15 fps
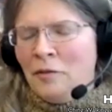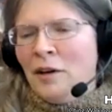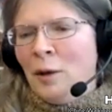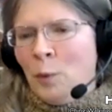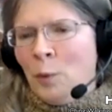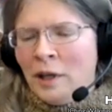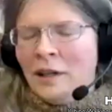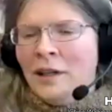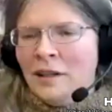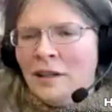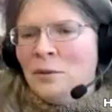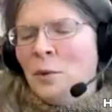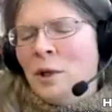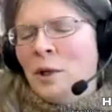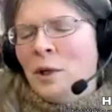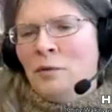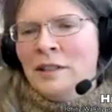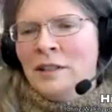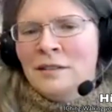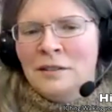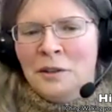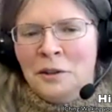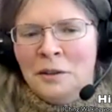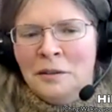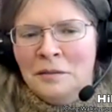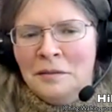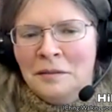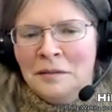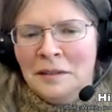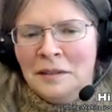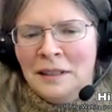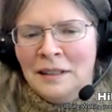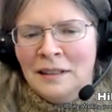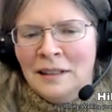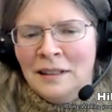what it is and what it rests on. Um,